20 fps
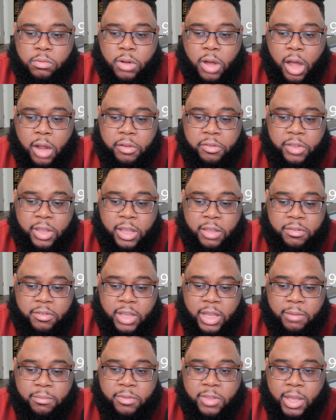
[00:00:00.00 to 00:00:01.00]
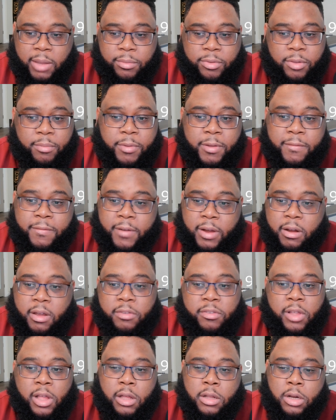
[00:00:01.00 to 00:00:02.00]
honestly, his team seems to be very
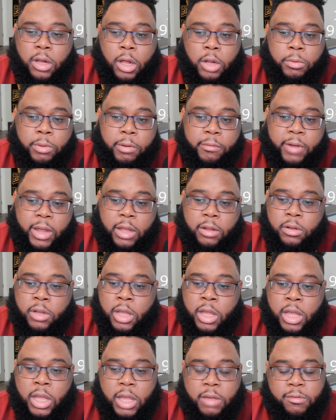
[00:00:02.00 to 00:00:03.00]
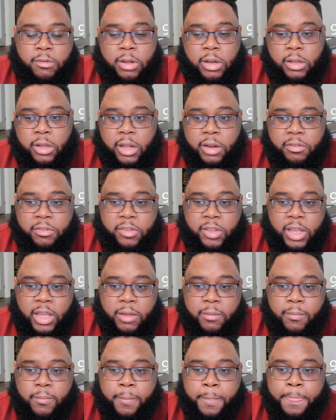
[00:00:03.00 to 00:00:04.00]
solid all the way around. If you look at his
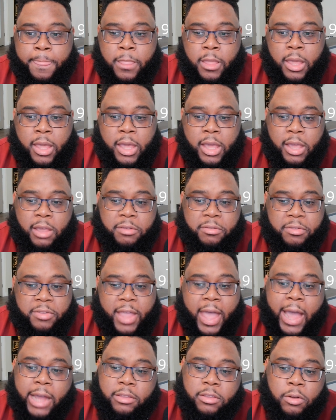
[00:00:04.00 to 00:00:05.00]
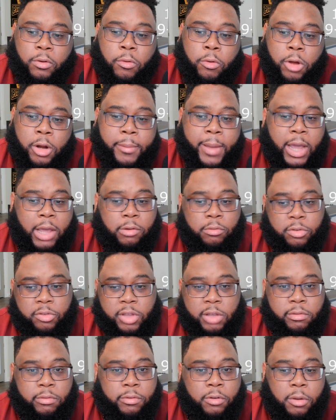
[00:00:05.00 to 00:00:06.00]
team, he stacked the quarterback and
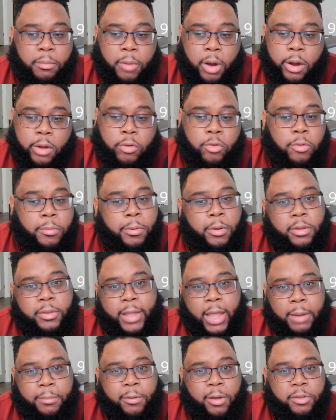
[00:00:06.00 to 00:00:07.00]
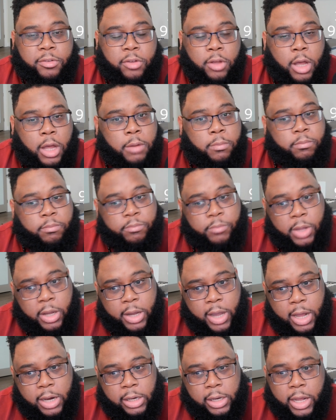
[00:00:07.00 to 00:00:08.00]
receiver for Amari Cooper and Dak Prescott. I
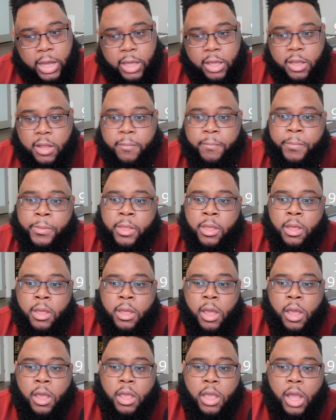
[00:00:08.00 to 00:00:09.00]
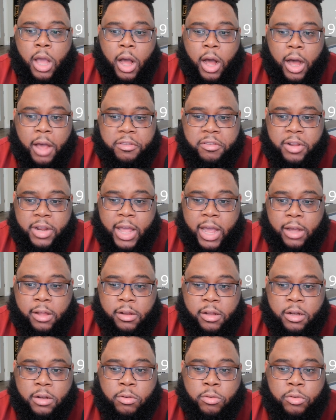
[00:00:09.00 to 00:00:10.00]
kind of like it. You got Austin
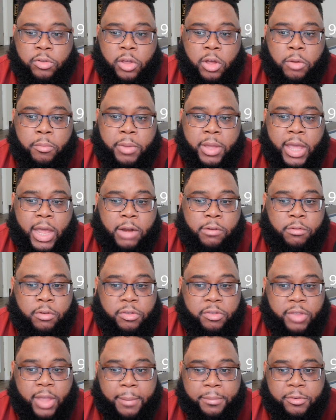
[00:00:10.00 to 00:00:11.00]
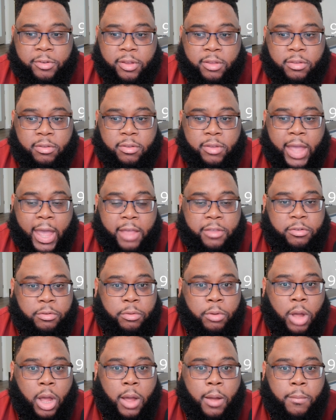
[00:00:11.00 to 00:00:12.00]
Eckler, who's going to be getting receptions as
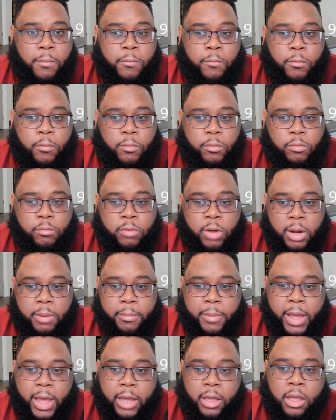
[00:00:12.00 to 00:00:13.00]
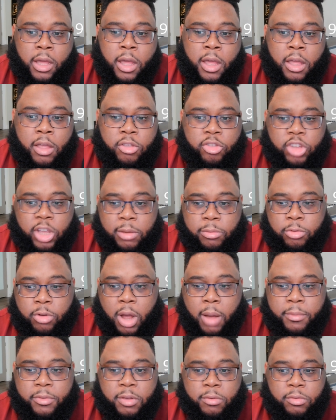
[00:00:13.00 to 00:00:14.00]
a running back. James
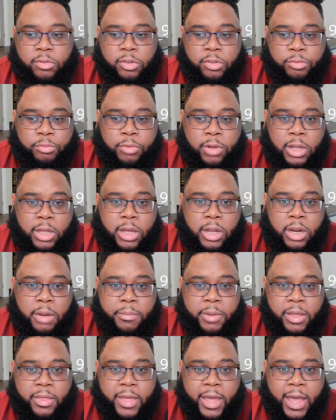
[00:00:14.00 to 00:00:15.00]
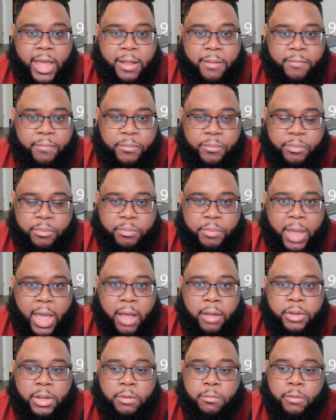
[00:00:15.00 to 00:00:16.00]
Robinson, which is really going to be that
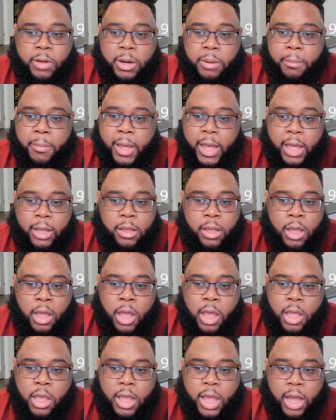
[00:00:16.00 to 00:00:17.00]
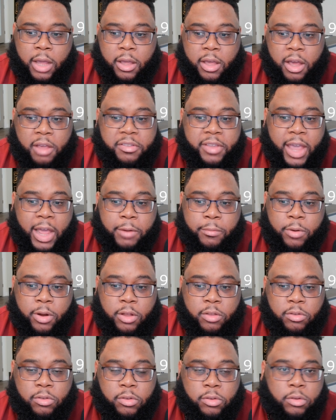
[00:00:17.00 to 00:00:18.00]
pound and running back. You got Gus
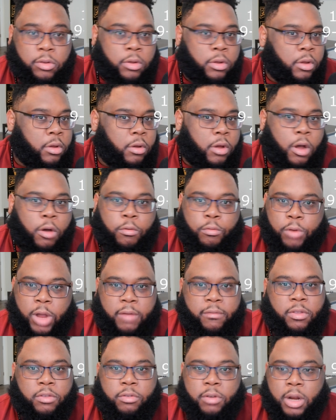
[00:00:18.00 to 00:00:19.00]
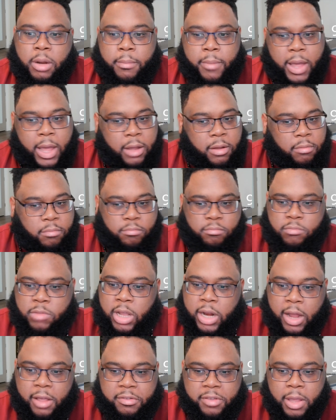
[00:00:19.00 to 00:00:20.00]
Edwards, a Ravens running back.
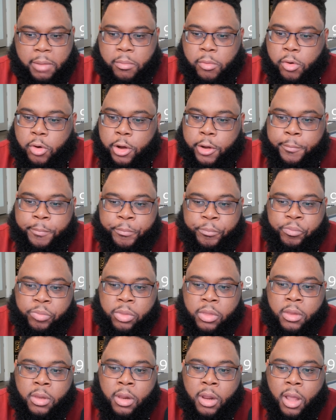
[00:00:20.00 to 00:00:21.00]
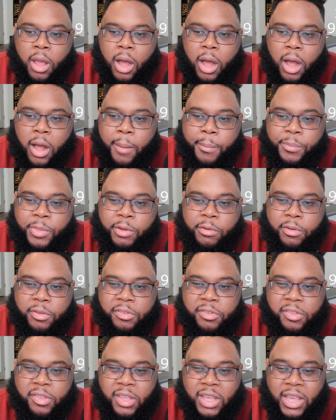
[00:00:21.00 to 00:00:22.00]
Need I say more? The
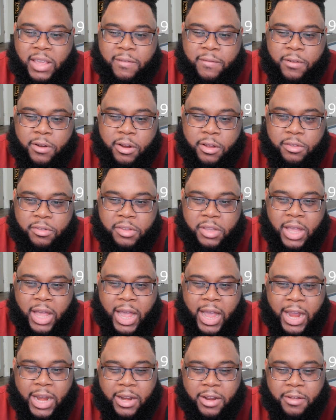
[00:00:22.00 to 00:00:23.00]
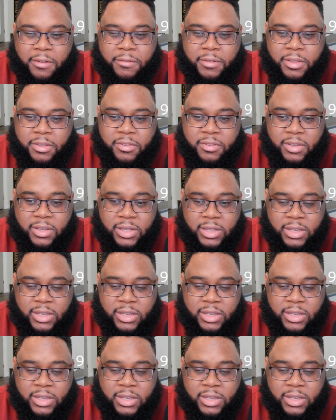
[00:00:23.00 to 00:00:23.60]
receivers kind of is